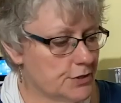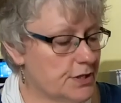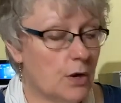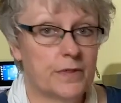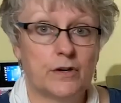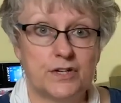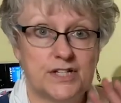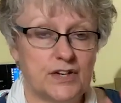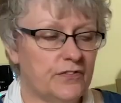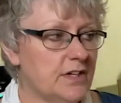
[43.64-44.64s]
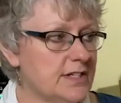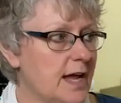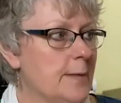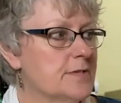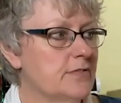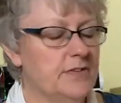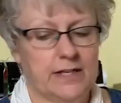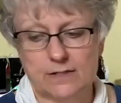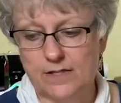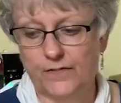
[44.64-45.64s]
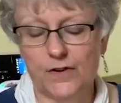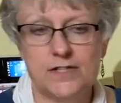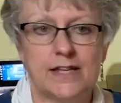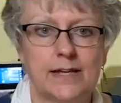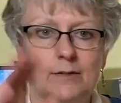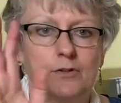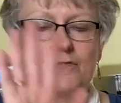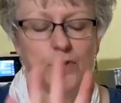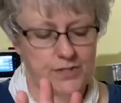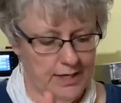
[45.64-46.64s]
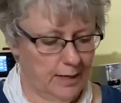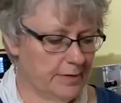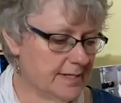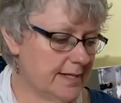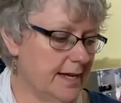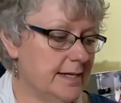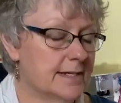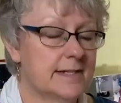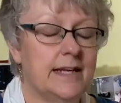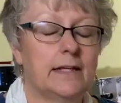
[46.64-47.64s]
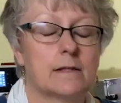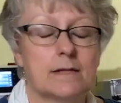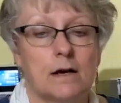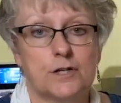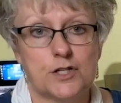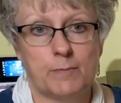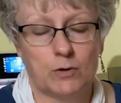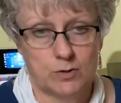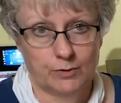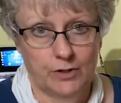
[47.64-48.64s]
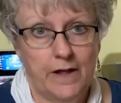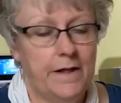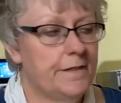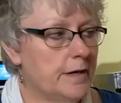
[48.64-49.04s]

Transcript: So there are different types of needles. The first thing I'm going to say is needles are disposable.